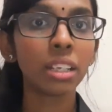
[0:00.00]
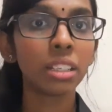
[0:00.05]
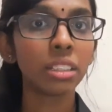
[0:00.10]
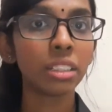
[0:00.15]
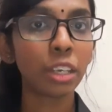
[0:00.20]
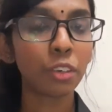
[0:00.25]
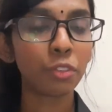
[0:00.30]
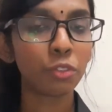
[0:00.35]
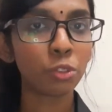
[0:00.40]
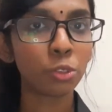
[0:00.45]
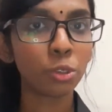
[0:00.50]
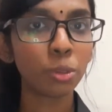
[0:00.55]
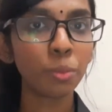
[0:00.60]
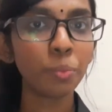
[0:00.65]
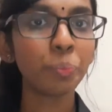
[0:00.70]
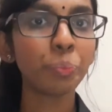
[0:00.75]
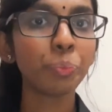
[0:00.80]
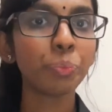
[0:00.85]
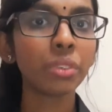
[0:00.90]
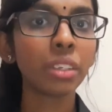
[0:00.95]
Therefore,
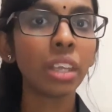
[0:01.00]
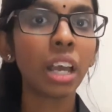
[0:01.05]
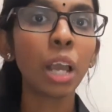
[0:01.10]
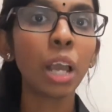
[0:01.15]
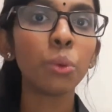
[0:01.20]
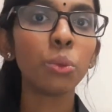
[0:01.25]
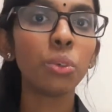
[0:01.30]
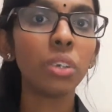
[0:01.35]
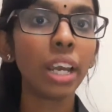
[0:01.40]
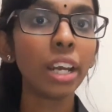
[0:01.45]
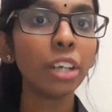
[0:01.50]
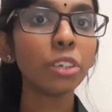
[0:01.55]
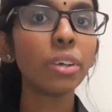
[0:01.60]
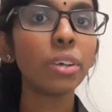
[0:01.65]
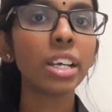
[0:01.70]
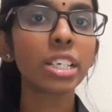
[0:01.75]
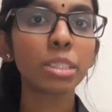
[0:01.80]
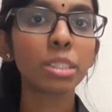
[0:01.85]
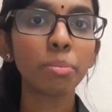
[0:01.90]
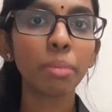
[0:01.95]
I would like to
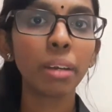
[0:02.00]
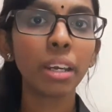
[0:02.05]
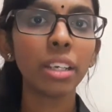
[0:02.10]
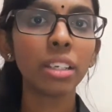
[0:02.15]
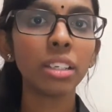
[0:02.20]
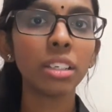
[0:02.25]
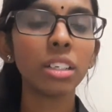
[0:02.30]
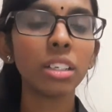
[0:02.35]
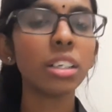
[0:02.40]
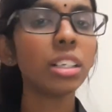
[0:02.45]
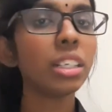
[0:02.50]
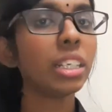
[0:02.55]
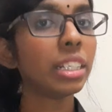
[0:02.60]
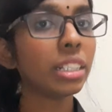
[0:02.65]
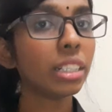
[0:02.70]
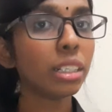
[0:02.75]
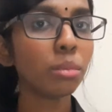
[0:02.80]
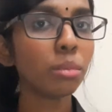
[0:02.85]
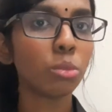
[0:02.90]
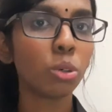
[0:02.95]
explain a
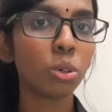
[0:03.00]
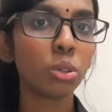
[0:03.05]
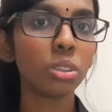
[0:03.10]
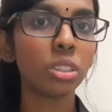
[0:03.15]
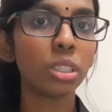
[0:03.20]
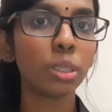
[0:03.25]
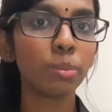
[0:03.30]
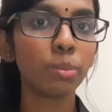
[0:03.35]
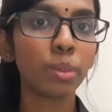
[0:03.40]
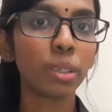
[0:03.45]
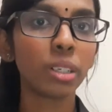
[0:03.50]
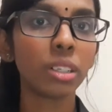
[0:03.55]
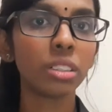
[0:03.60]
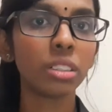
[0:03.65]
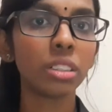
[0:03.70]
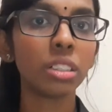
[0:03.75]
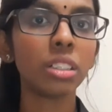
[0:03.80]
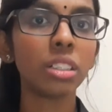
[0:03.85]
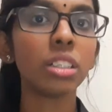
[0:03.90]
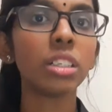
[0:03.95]
little more about
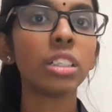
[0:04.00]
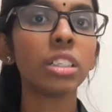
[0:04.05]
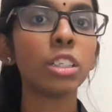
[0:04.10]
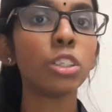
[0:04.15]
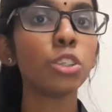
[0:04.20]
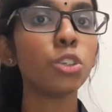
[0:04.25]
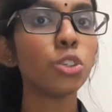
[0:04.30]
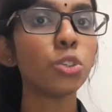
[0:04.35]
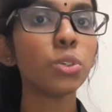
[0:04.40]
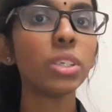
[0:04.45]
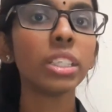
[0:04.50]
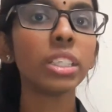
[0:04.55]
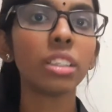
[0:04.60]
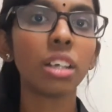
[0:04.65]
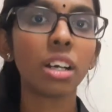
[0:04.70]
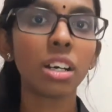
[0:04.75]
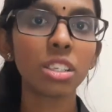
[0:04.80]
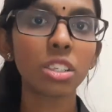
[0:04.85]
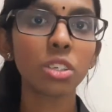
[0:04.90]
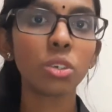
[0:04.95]
the usual
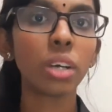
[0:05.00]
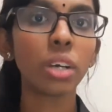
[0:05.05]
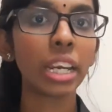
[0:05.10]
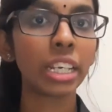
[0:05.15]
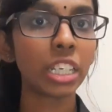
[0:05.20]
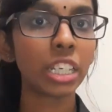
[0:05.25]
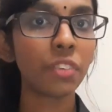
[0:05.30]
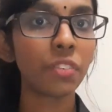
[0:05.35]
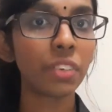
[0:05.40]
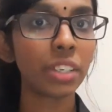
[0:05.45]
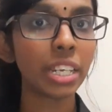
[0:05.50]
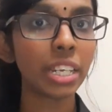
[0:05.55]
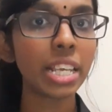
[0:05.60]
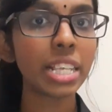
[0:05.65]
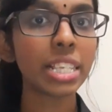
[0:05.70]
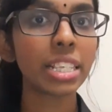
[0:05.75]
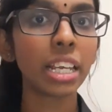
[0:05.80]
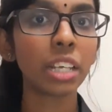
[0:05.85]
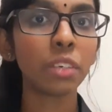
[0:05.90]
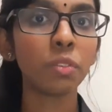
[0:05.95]
tasks or activities
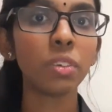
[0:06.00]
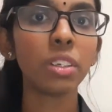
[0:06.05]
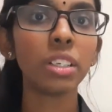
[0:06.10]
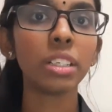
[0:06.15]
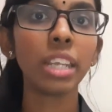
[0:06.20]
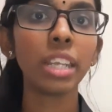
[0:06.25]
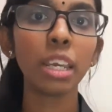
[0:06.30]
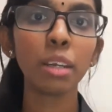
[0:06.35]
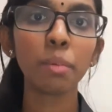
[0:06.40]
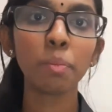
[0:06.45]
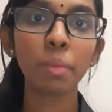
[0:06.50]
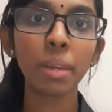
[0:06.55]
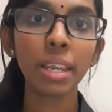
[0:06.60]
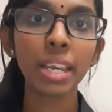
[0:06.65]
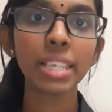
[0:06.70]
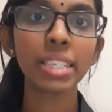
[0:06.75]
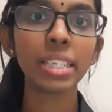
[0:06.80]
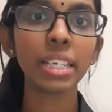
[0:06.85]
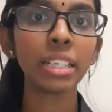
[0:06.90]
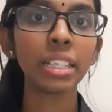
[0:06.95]
that will take
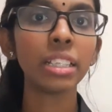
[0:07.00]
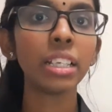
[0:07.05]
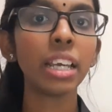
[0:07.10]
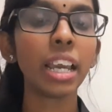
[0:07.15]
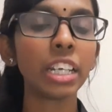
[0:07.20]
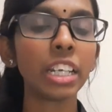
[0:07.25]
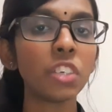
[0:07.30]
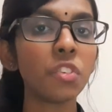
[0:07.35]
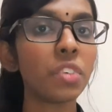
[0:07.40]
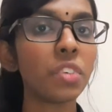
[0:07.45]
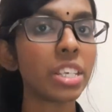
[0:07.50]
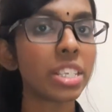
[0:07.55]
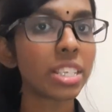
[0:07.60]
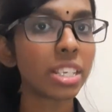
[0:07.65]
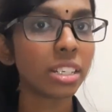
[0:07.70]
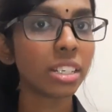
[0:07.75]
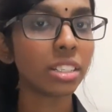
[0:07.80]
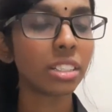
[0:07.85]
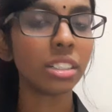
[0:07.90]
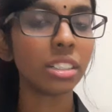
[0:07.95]
place in the activity
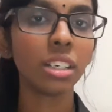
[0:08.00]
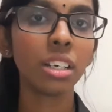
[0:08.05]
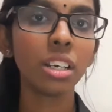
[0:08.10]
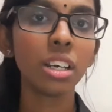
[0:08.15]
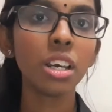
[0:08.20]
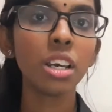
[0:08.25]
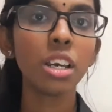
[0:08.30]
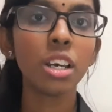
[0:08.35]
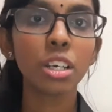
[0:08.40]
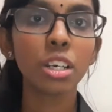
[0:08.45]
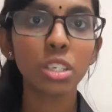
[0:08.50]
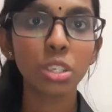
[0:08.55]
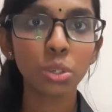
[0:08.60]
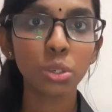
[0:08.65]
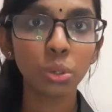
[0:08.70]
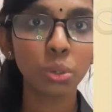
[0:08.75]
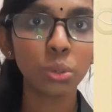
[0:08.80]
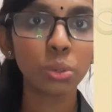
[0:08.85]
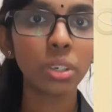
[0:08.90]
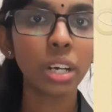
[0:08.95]
center.
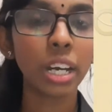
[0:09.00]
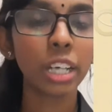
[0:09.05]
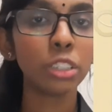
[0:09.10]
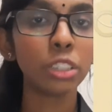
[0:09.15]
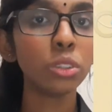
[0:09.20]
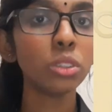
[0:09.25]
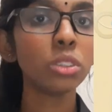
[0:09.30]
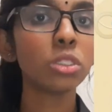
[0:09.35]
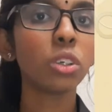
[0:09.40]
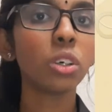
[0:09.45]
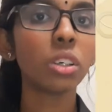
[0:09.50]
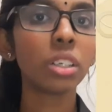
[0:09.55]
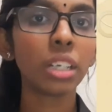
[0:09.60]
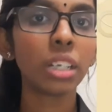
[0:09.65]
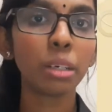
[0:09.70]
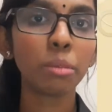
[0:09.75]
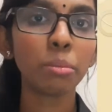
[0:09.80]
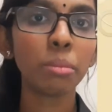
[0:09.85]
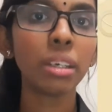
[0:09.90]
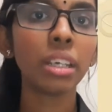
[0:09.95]
So I took rock
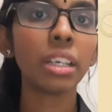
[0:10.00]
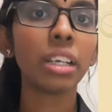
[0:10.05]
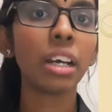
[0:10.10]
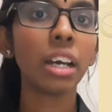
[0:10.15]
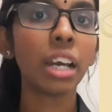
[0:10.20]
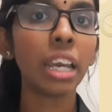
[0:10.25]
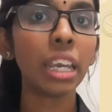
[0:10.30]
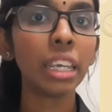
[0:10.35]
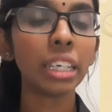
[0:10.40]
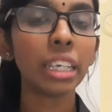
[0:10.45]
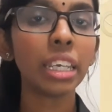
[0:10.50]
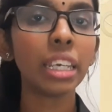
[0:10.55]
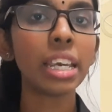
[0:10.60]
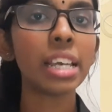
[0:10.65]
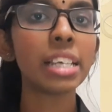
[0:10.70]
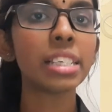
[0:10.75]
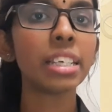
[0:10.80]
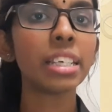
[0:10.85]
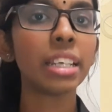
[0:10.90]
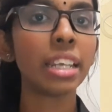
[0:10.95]
climbing and hiking
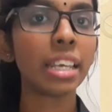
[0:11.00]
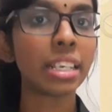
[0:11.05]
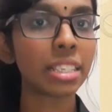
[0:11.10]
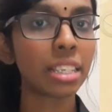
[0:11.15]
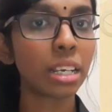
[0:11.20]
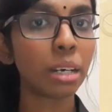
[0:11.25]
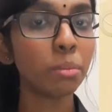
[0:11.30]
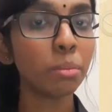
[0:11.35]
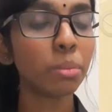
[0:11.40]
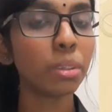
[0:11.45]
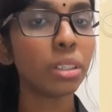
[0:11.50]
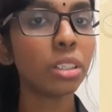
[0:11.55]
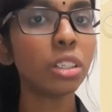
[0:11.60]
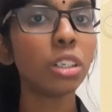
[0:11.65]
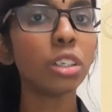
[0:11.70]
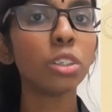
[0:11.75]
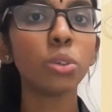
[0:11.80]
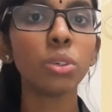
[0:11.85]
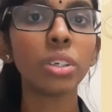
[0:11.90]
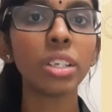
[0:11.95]
as an example
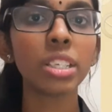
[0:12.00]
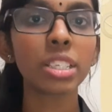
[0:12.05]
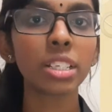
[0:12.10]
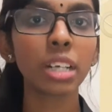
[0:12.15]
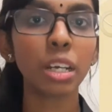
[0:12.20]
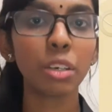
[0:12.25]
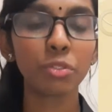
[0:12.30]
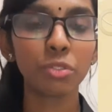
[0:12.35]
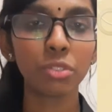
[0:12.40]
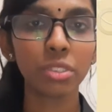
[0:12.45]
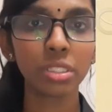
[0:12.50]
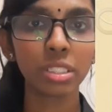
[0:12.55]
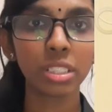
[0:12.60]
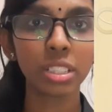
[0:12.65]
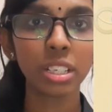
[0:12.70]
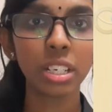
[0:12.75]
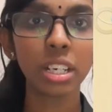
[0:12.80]
to describe first.